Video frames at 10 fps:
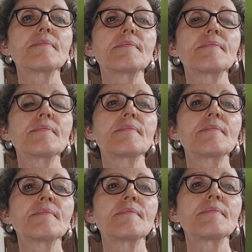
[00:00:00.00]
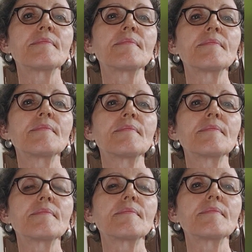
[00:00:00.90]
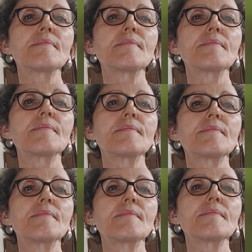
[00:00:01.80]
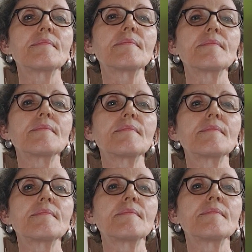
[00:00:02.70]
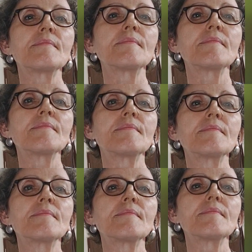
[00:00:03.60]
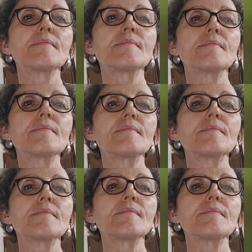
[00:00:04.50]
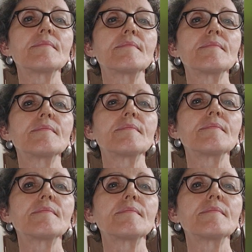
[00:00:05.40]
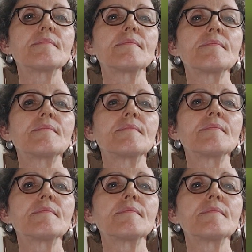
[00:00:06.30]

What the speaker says: This person isn't speaking.